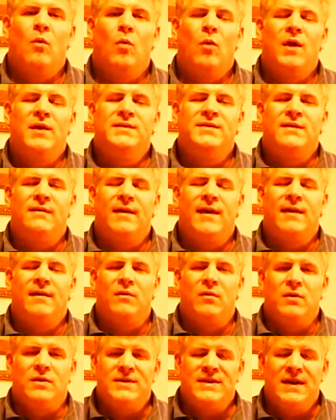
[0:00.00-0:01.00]
one's a
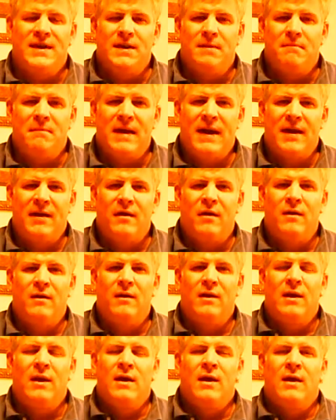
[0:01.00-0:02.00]
landlord-tenant matter,